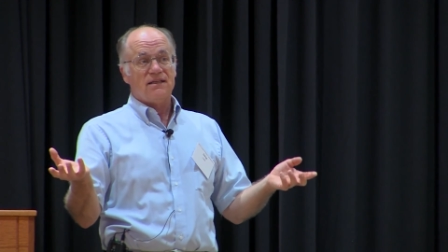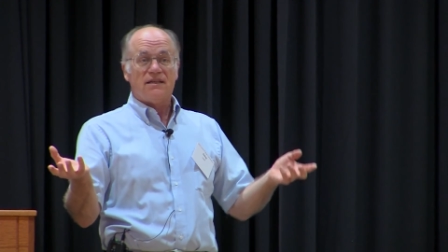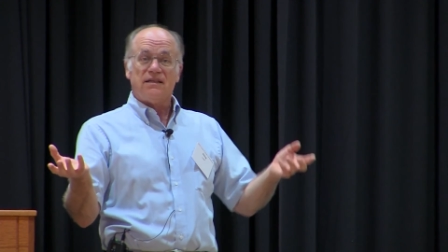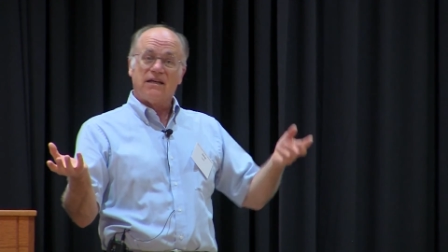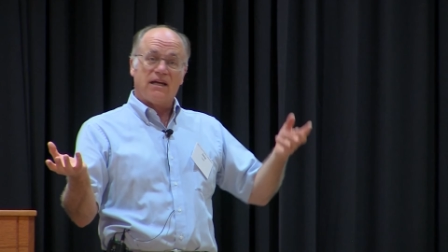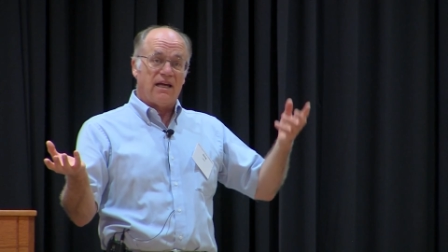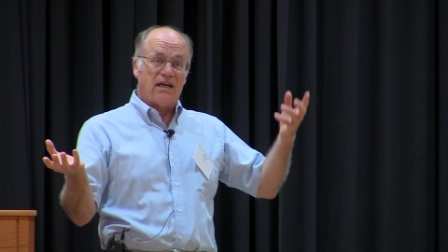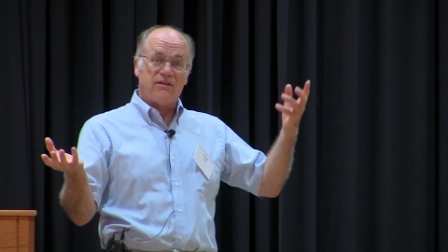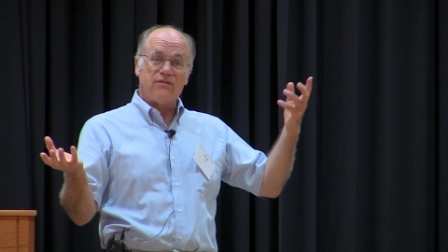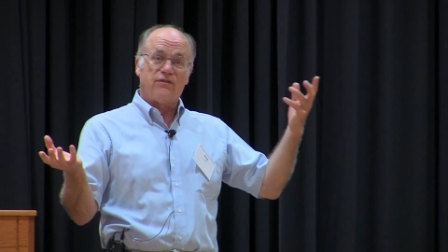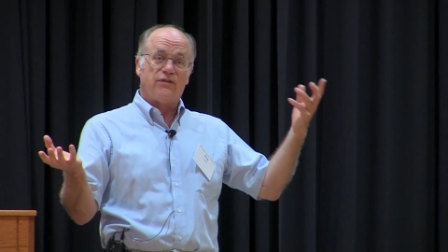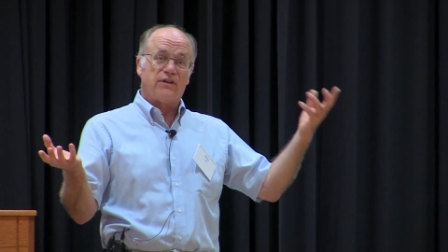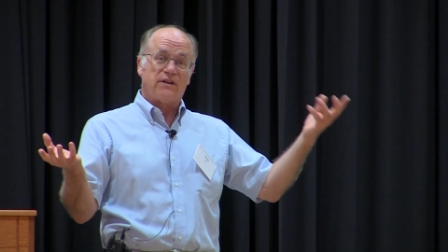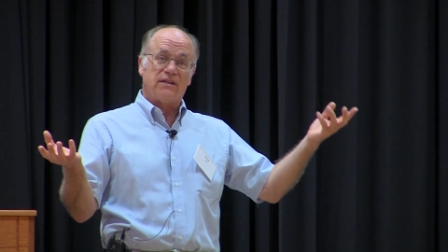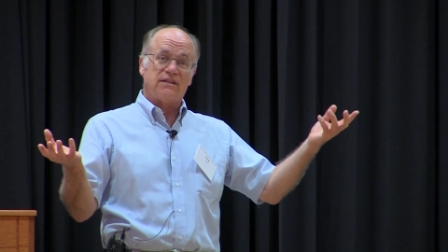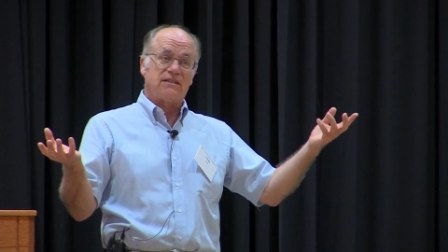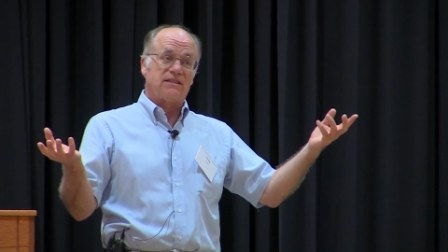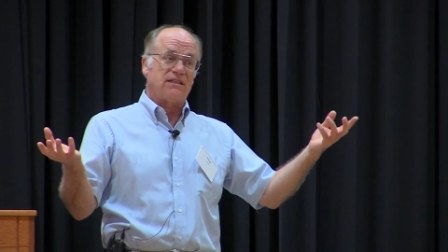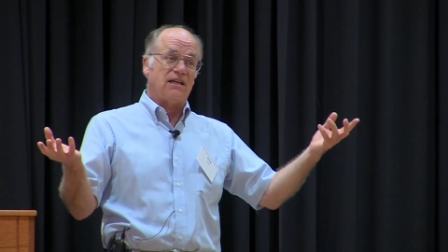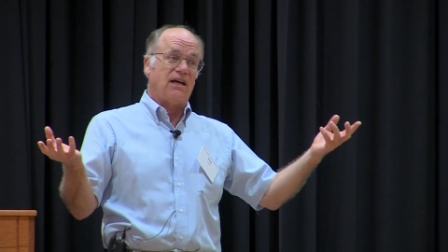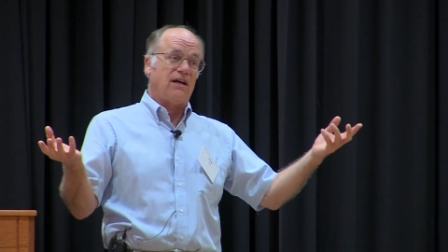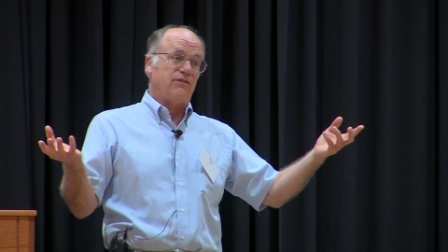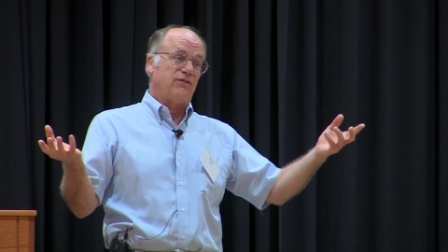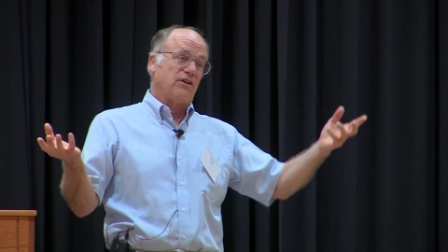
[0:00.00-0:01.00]
and
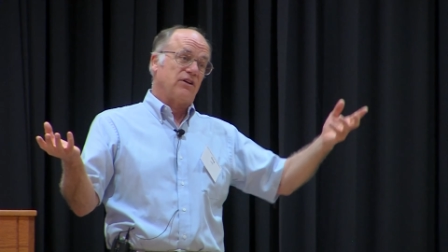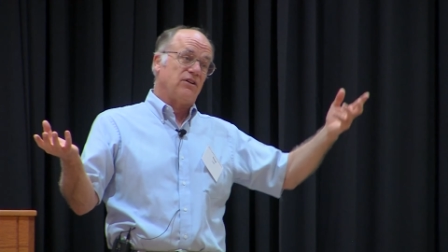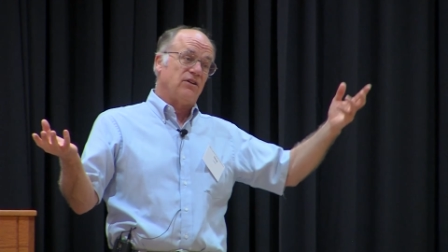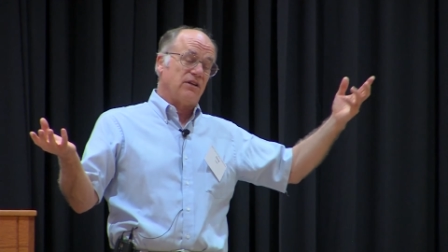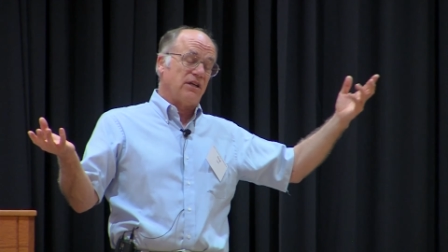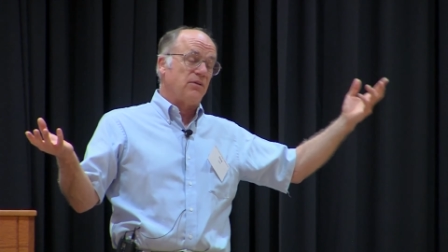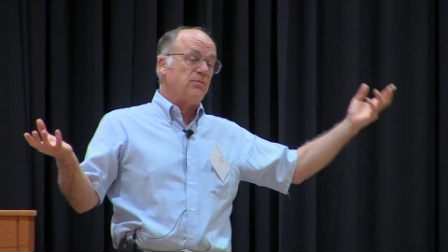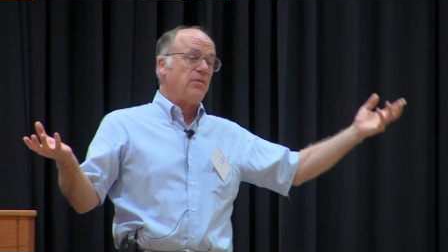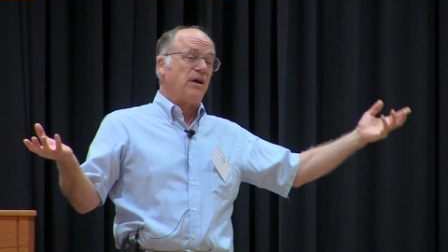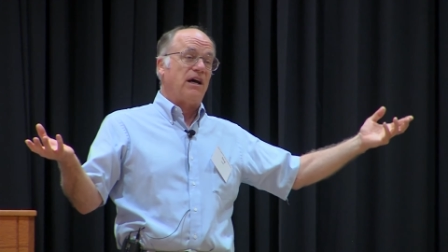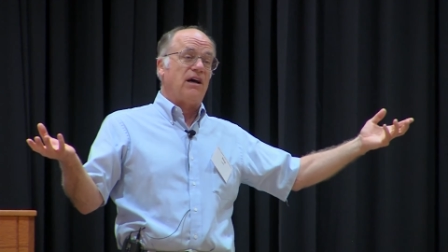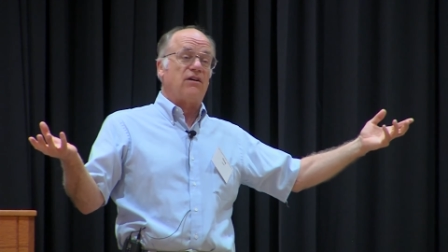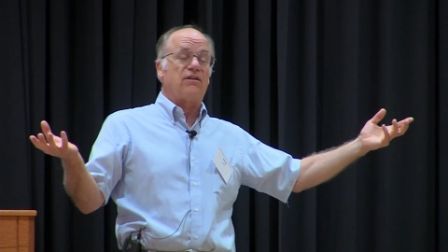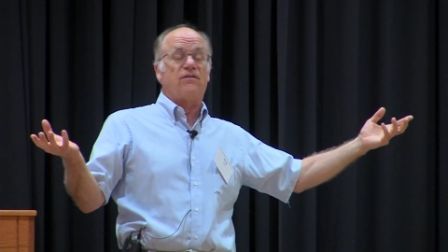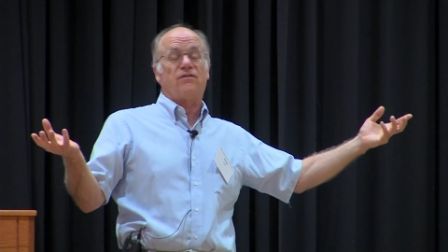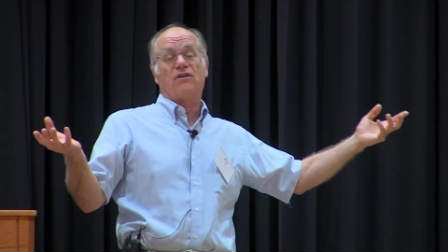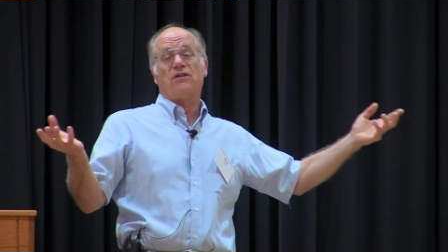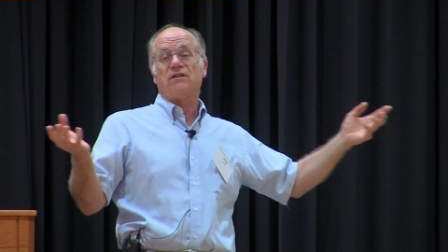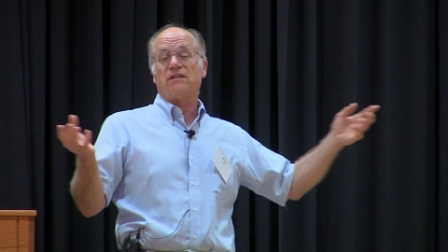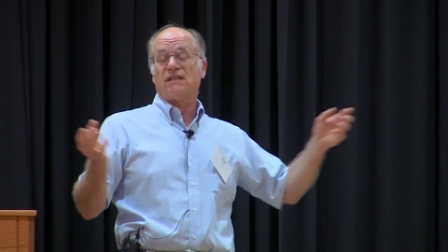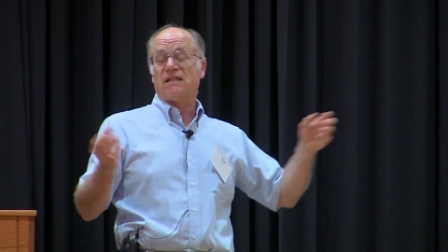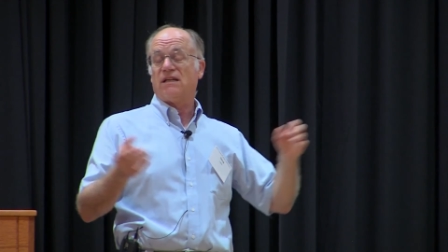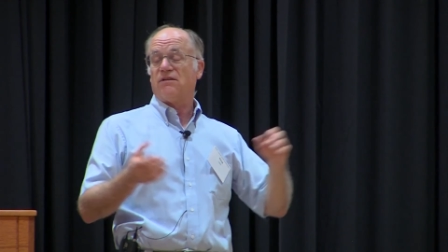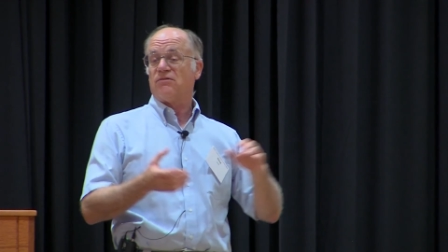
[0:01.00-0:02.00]
philosophical and
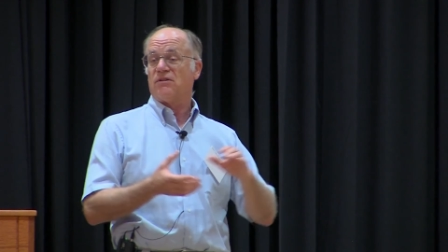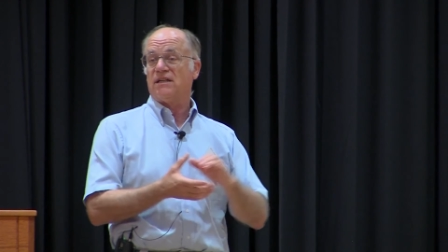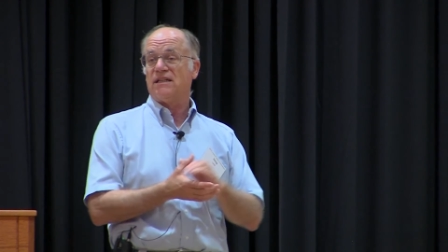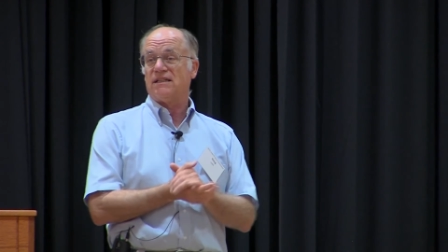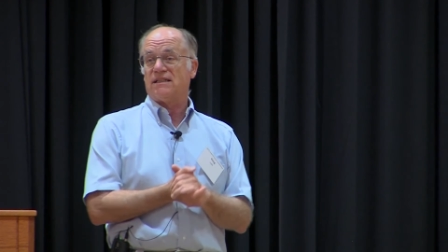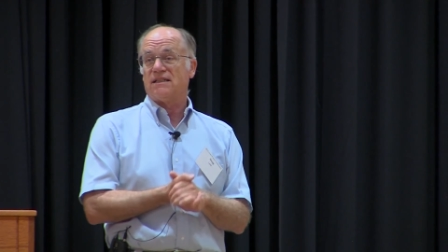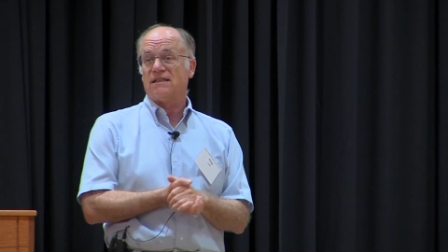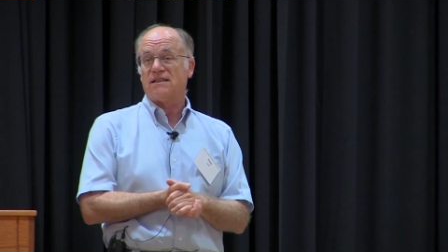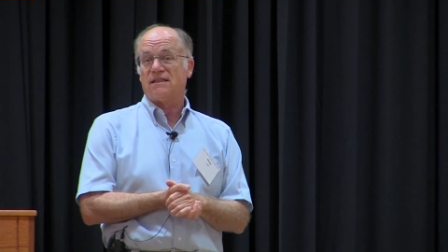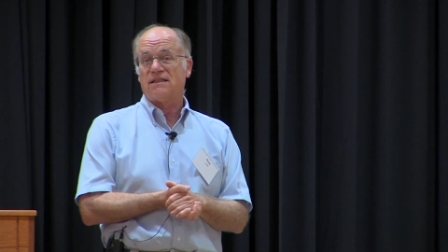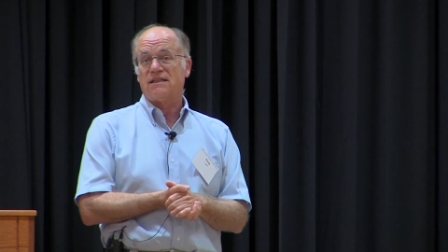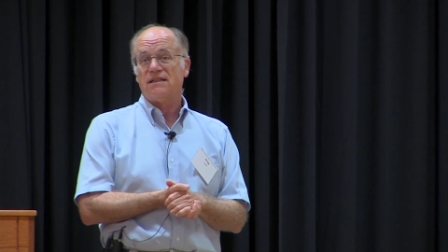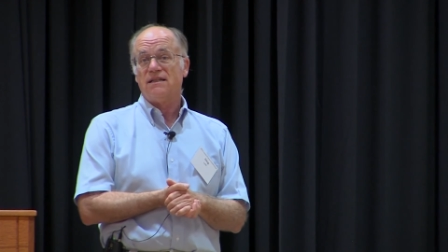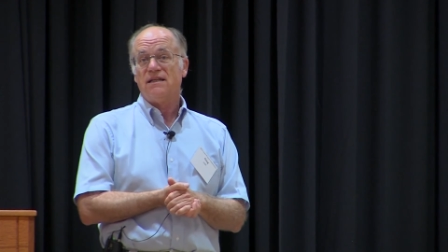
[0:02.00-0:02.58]
biodiversity reasons.